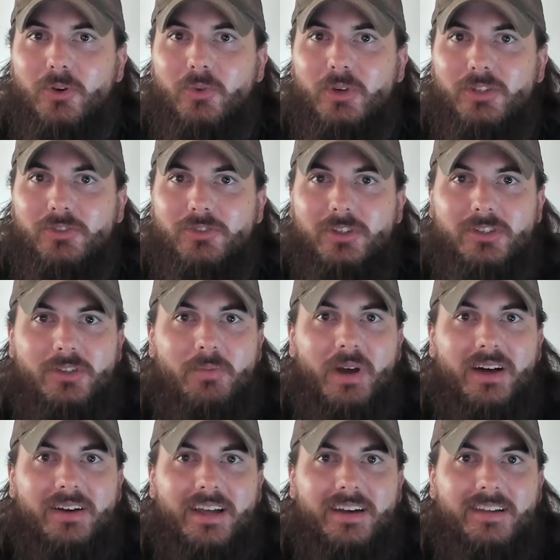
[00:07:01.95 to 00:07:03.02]
with just
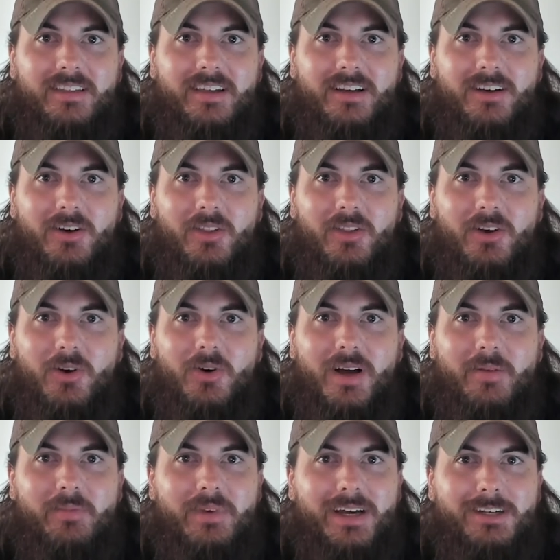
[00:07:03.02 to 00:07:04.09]
about anything, although
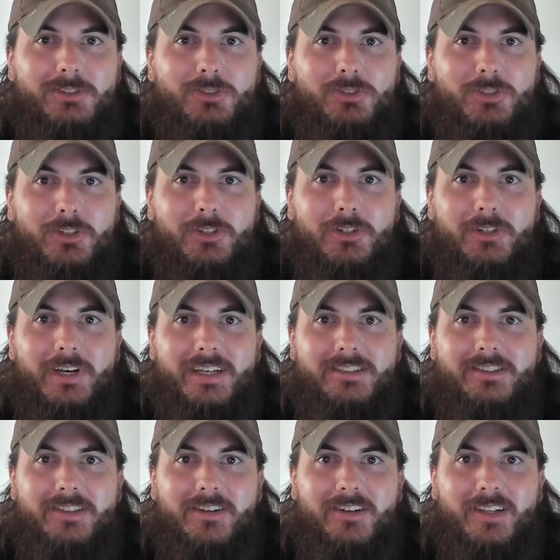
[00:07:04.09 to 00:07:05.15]
I'm not sure you're
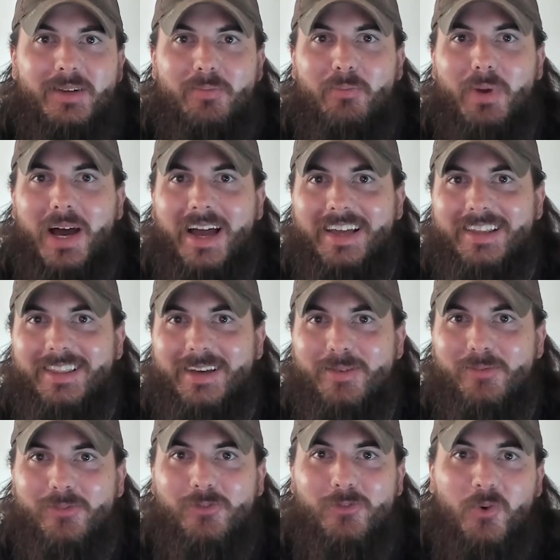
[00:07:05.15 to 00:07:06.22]
necessarily buying
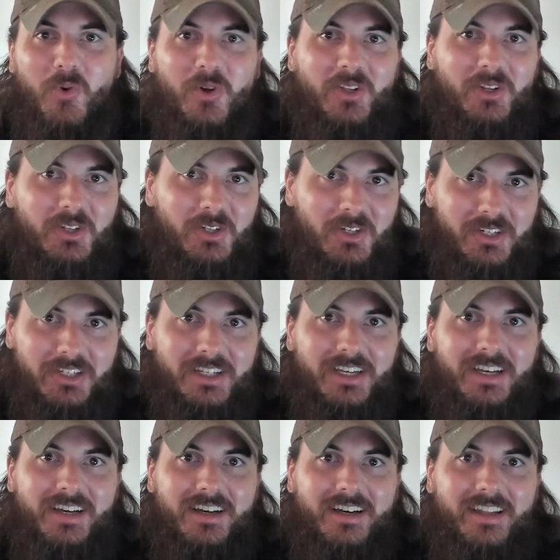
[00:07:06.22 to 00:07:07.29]
them for the look.
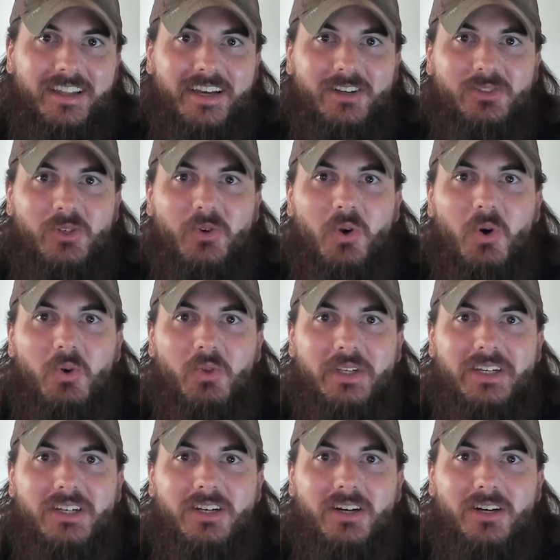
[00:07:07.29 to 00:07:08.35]
Uh, they also
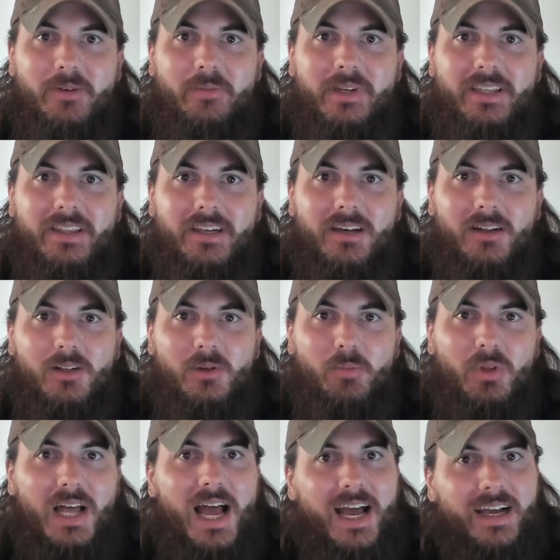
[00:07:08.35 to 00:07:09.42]
only come in the color
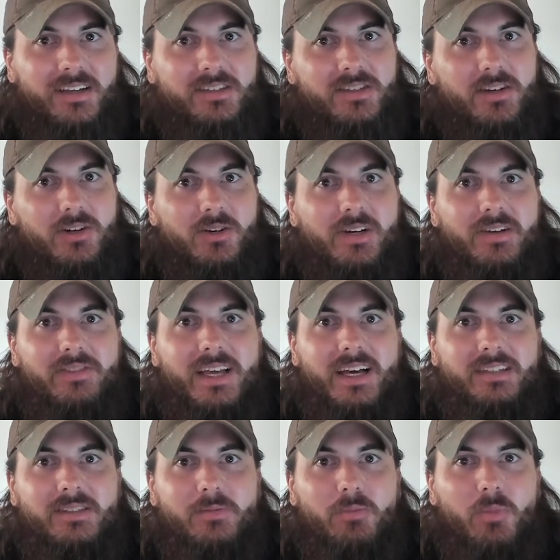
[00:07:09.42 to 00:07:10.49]
black, so if
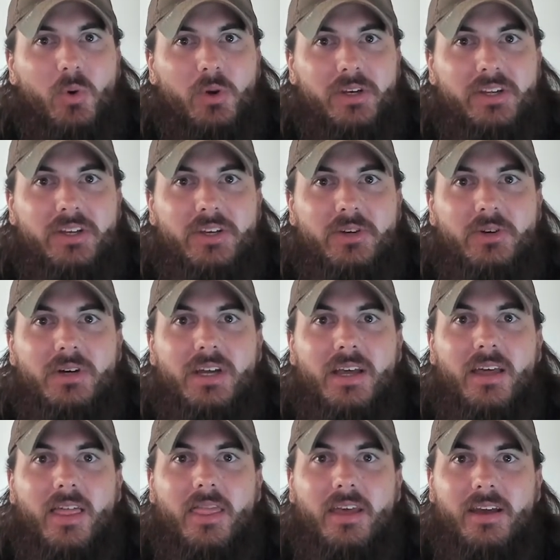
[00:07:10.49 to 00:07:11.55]
that's important to you,
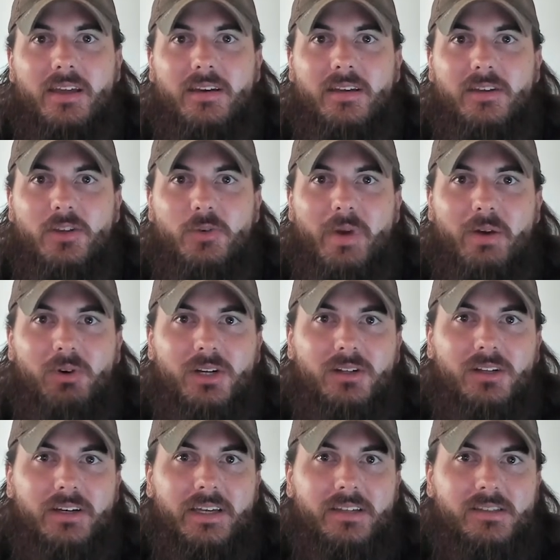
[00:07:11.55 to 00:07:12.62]
then you may want to
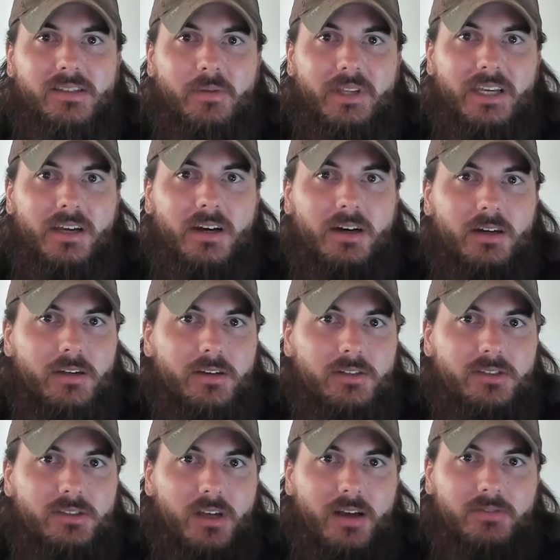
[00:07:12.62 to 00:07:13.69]
look at some of the other
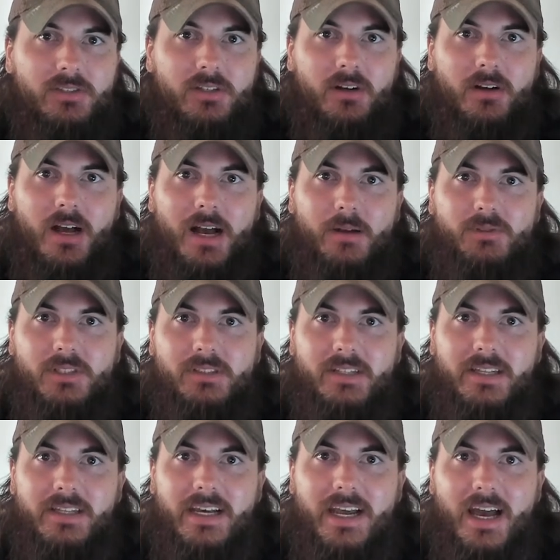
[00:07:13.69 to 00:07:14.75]
Softstar options
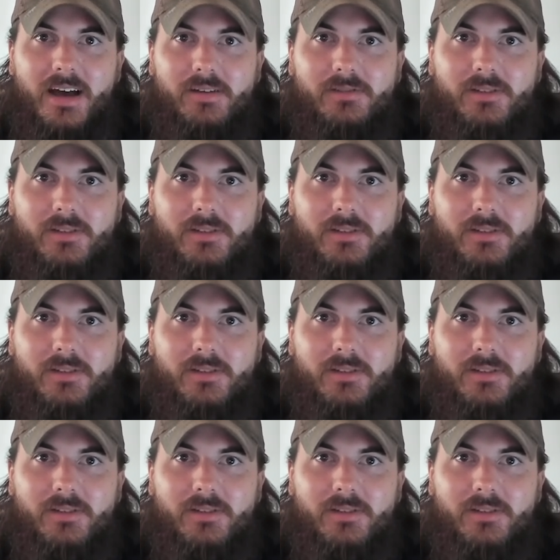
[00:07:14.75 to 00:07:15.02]
that they have.